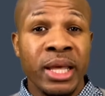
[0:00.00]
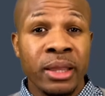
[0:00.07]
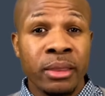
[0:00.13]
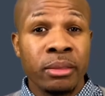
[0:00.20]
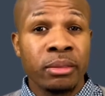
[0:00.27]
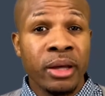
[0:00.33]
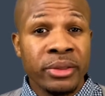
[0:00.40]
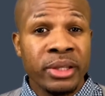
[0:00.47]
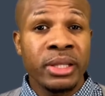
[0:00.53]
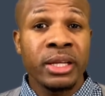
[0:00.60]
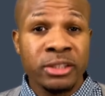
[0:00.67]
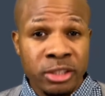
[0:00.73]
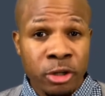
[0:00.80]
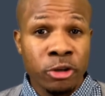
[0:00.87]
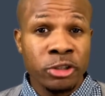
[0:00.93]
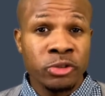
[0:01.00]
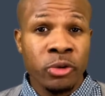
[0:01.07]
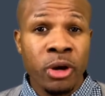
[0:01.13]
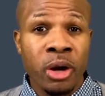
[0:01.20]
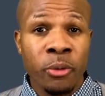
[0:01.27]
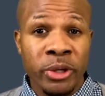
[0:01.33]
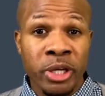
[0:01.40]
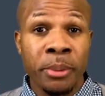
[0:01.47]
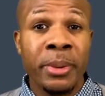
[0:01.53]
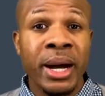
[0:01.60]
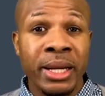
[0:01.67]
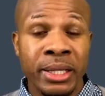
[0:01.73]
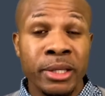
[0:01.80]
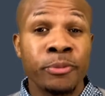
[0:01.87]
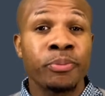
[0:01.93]
that nothing else goes wrong with your
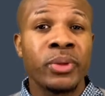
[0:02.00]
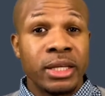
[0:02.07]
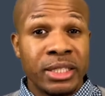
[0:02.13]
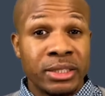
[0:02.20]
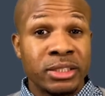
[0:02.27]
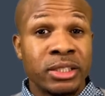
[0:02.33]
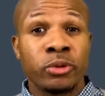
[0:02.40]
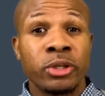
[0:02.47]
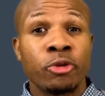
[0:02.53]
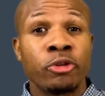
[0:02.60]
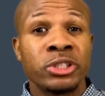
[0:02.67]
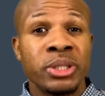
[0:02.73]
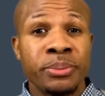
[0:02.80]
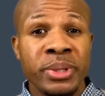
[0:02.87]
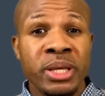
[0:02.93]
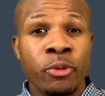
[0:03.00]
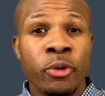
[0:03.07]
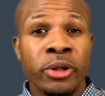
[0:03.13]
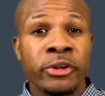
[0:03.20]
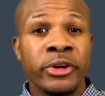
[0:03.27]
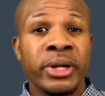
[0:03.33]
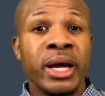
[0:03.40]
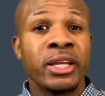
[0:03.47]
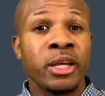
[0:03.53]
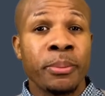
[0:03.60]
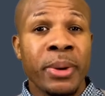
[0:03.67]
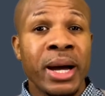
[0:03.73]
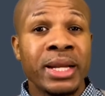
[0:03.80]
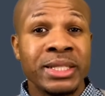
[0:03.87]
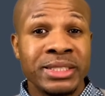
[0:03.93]
body, is going to be whether or not your
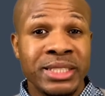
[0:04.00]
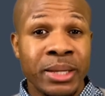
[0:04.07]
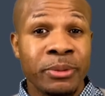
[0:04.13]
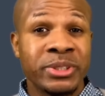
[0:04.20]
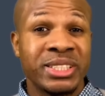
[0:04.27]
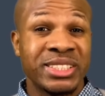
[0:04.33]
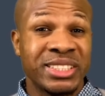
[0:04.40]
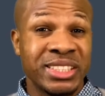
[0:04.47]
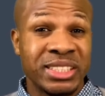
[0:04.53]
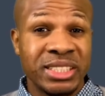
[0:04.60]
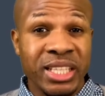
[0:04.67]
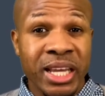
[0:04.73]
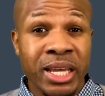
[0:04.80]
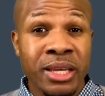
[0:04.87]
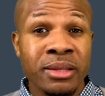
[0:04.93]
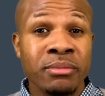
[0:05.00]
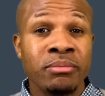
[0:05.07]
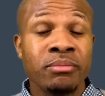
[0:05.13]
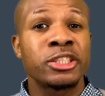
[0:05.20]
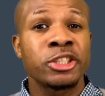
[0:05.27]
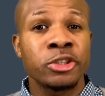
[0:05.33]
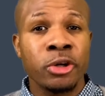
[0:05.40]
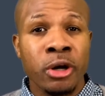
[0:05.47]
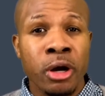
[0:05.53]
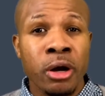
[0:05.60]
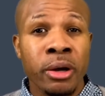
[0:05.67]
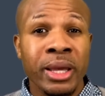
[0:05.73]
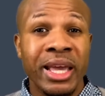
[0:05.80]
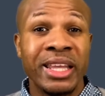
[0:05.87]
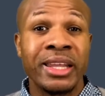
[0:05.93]
body is able to sustain
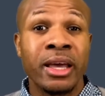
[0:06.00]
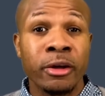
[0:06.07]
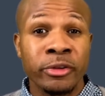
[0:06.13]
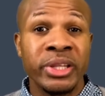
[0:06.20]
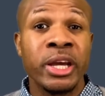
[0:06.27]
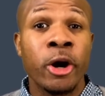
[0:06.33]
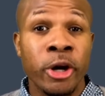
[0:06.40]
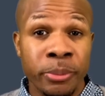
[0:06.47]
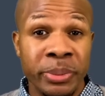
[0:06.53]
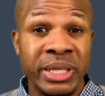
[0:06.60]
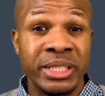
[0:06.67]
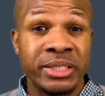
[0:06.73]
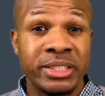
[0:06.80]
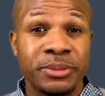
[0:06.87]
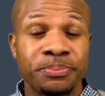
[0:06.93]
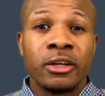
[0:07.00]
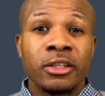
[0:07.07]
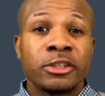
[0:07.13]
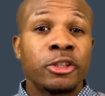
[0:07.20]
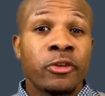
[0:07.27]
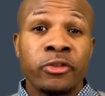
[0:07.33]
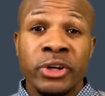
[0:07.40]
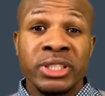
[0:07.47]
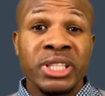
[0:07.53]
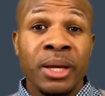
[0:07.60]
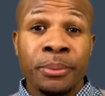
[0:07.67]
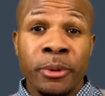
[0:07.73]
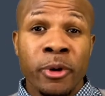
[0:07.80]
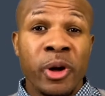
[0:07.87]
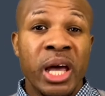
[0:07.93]
strong and healthy heartbeats. So, for
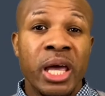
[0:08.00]
example,